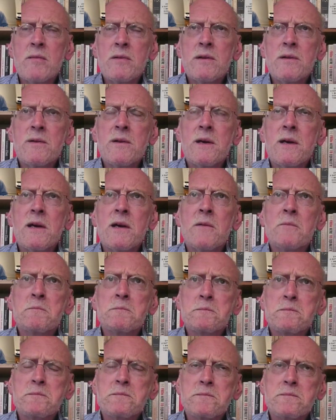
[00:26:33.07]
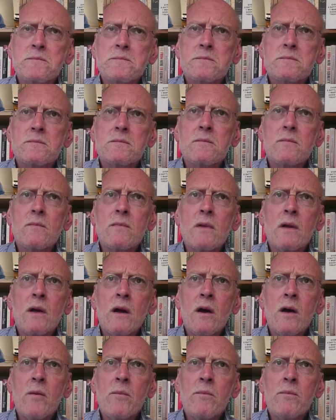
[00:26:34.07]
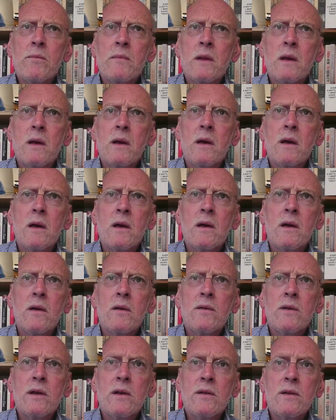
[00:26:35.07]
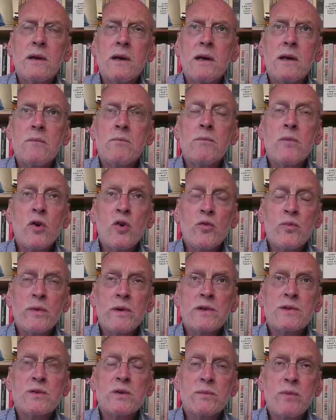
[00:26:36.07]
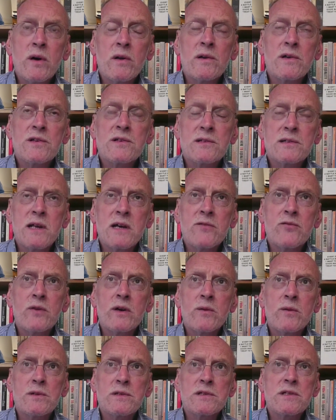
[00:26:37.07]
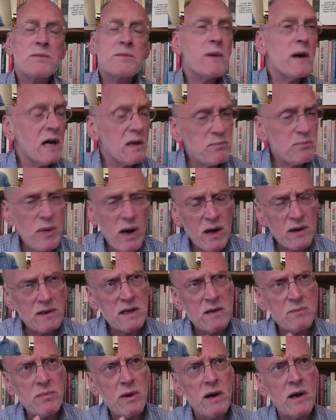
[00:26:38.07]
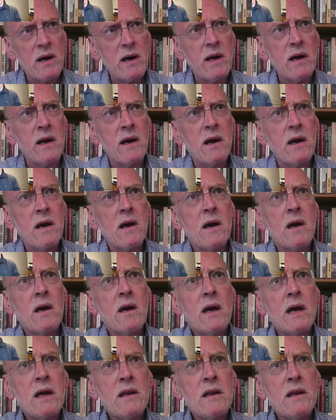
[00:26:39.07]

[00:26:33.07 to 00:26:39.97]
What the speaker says: I mean, um, the movement to abolish slavery was inspired partly by